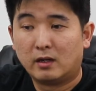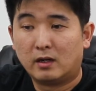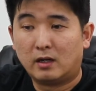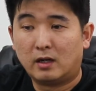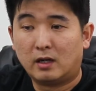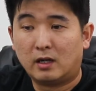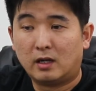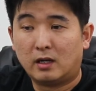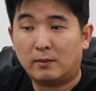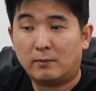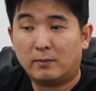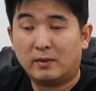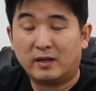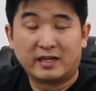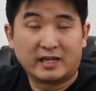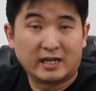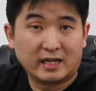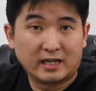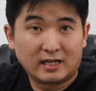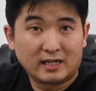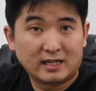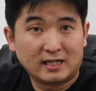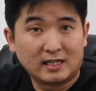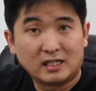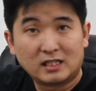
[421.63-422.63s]
um,
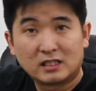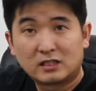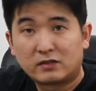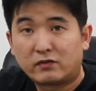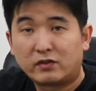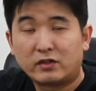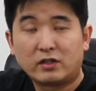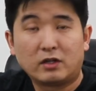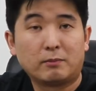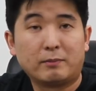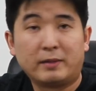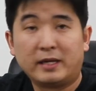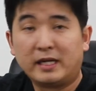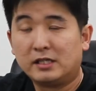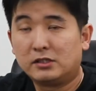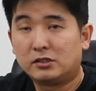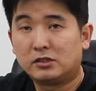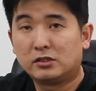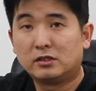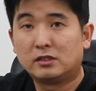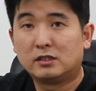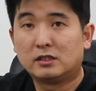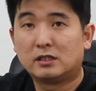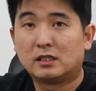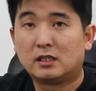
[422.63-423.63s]
again, I ask for your
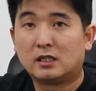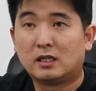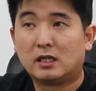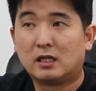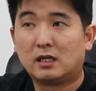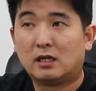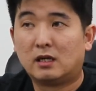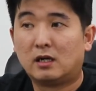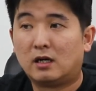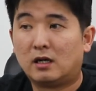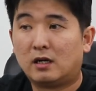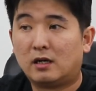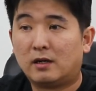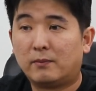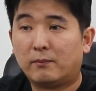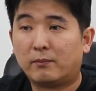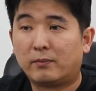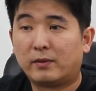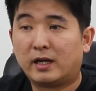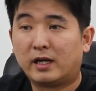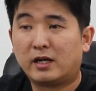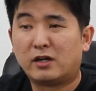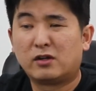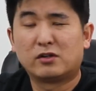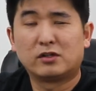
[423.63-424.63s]
patience. Um,
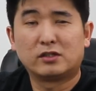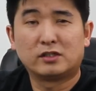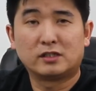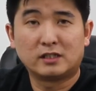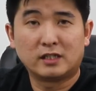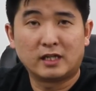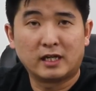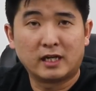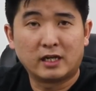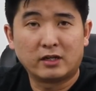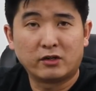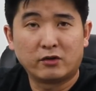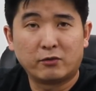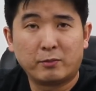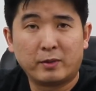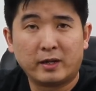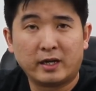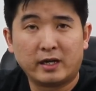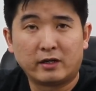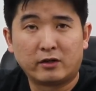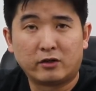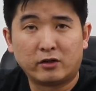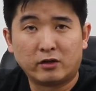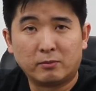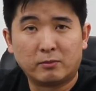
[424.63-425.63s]
I understand you
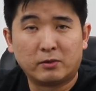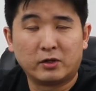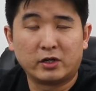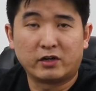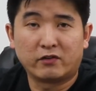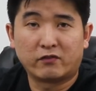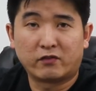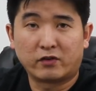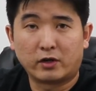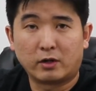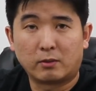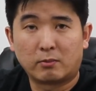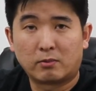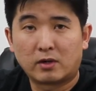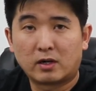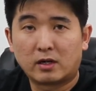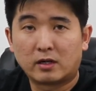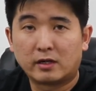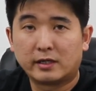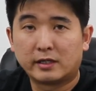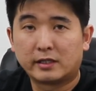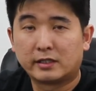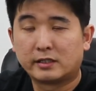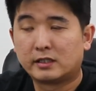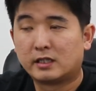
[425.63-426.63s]
paid good money for your
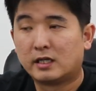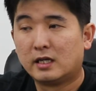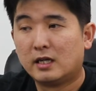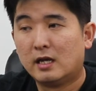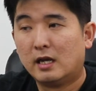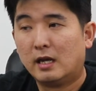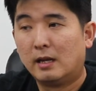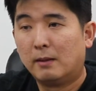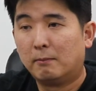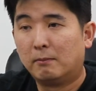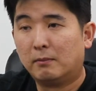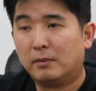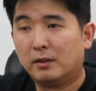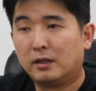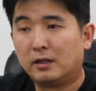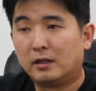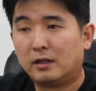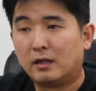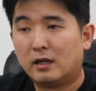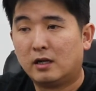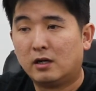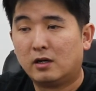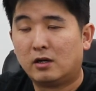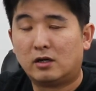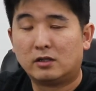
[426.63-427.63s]
products, but
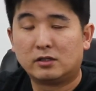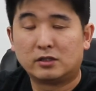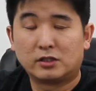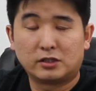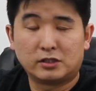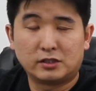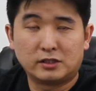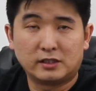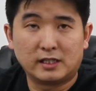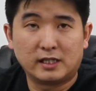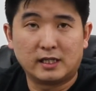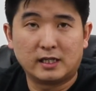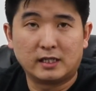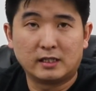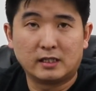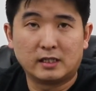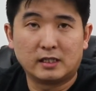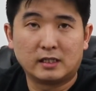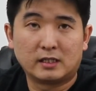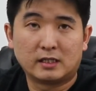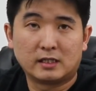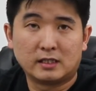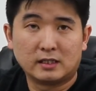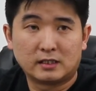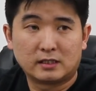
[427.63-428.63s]
understand
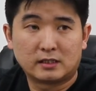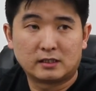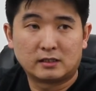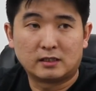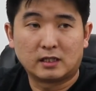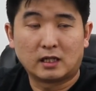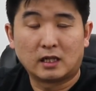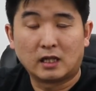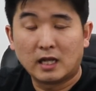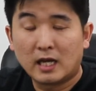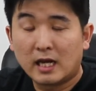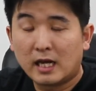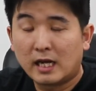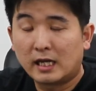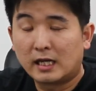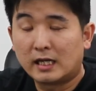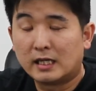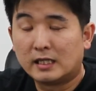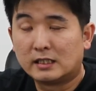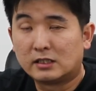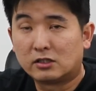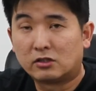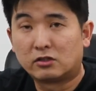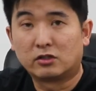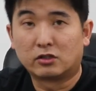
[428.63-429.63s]
that this delay
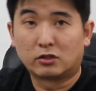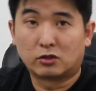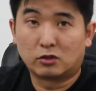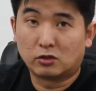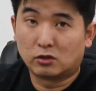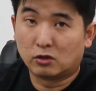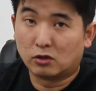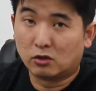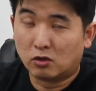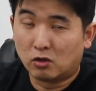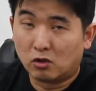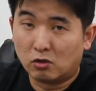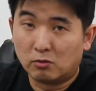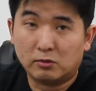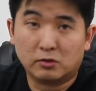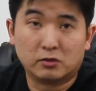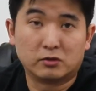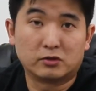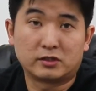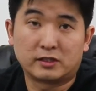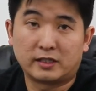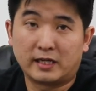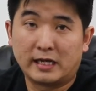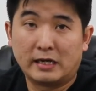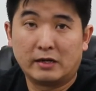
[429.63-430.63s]
is on a
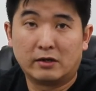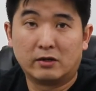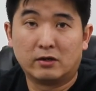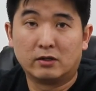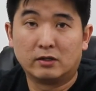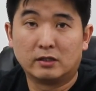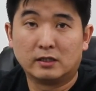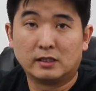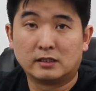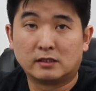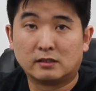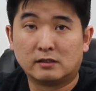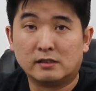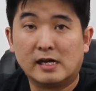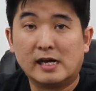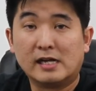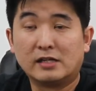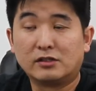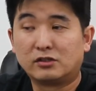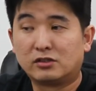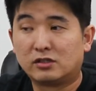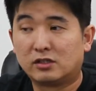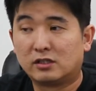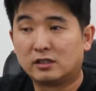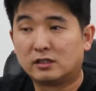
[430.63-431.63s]
global scale. It's
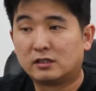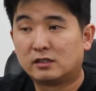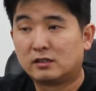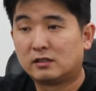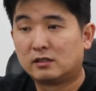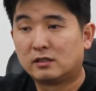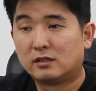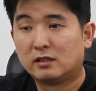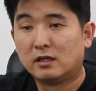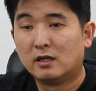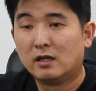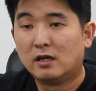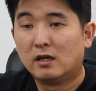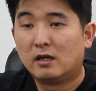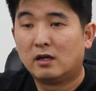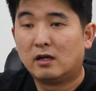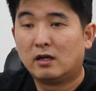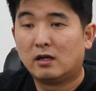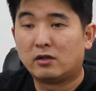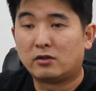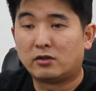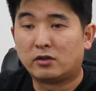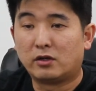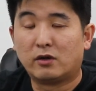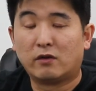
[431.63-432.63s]
not just
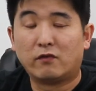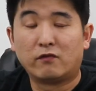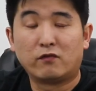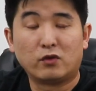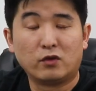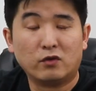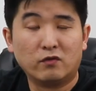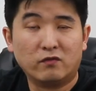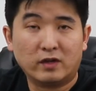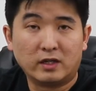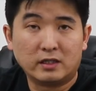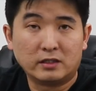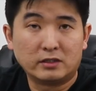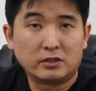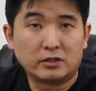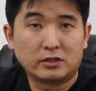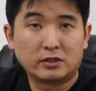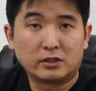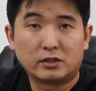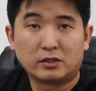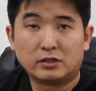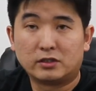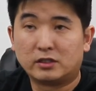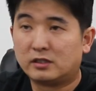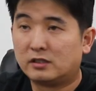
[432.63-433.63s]
you know few
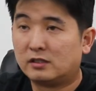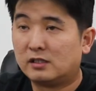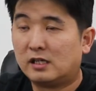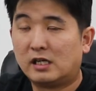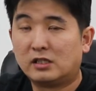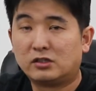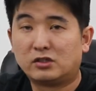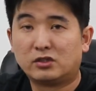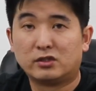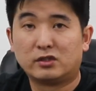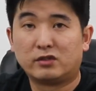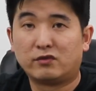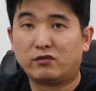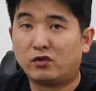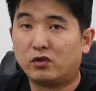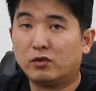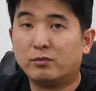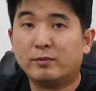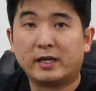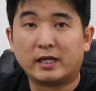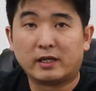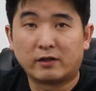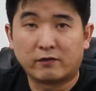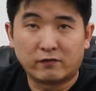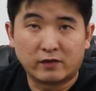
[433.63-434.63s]
vendors. It's not just few
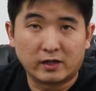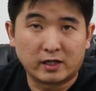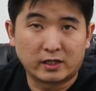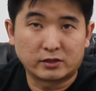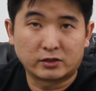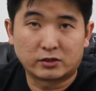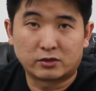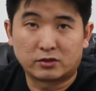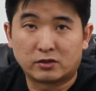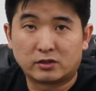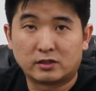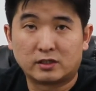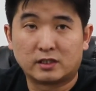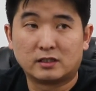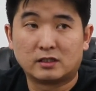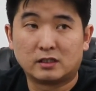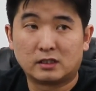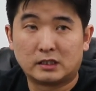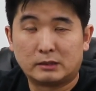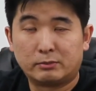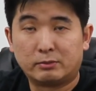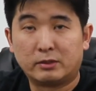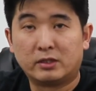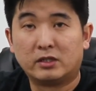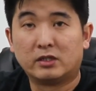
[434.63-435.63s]
manufacturers that's
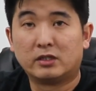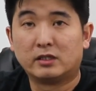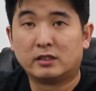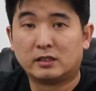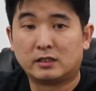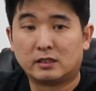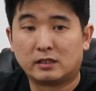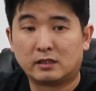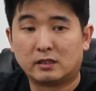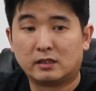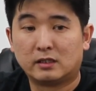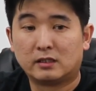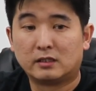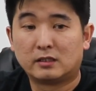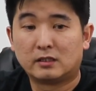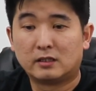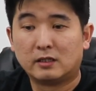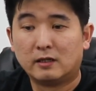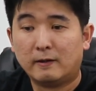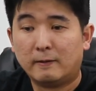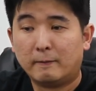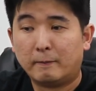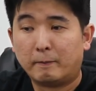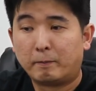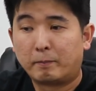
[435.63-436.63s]
experiencing this.
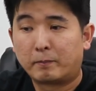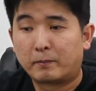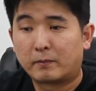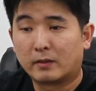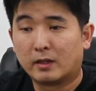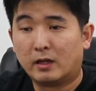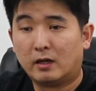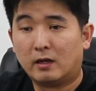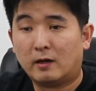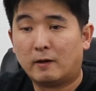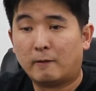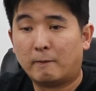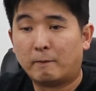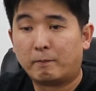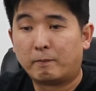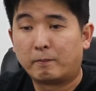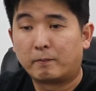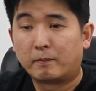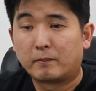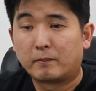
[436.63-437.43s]
Um,